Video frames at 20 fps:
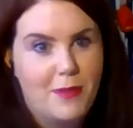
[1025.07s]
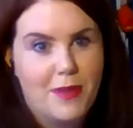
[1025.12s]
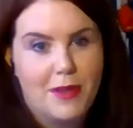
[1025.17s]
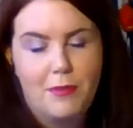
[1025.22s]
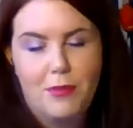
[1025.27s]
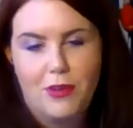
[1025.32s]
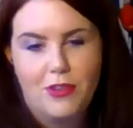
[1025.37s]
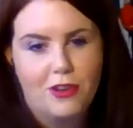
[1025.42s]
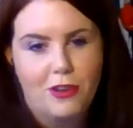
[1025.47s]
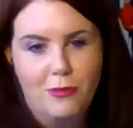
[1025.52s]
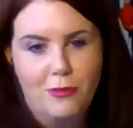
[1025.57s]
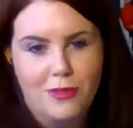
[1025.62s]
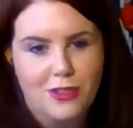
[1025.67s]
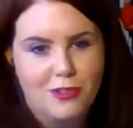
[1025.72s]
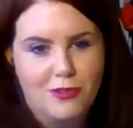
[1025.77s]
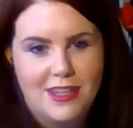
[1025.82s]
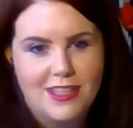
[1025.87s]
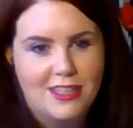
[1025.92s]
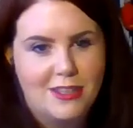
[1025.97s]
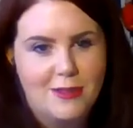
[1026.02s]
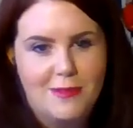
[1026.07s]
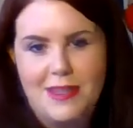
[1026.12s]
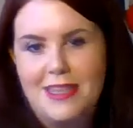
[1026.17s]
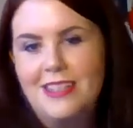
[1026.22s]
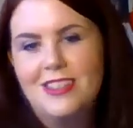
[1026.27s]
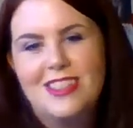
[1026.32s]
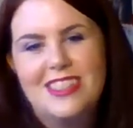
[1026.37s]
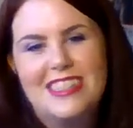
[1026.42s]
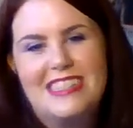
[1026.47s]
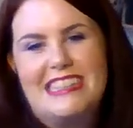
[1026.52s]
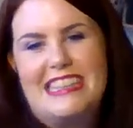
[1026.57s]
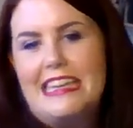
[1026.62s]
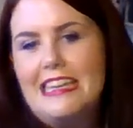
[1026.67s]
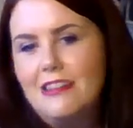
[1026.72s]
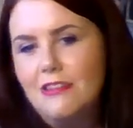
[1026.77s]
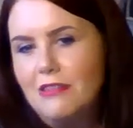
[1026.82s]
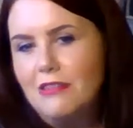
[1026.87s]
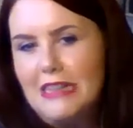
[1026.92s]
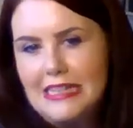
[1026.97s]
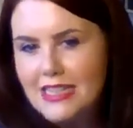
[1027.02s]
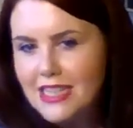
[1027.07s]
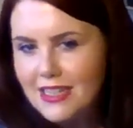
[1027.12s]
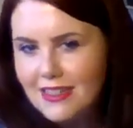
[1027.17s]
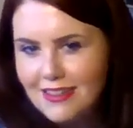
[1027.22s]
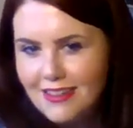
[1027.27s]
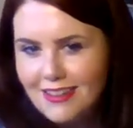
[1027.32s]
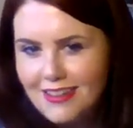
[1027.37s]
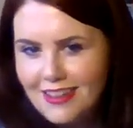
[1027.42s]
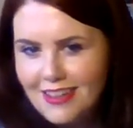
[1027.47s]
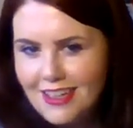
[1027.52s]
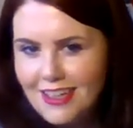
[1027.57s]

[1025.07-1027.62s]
my big brother coming to rescue me. He doesn't need a reason.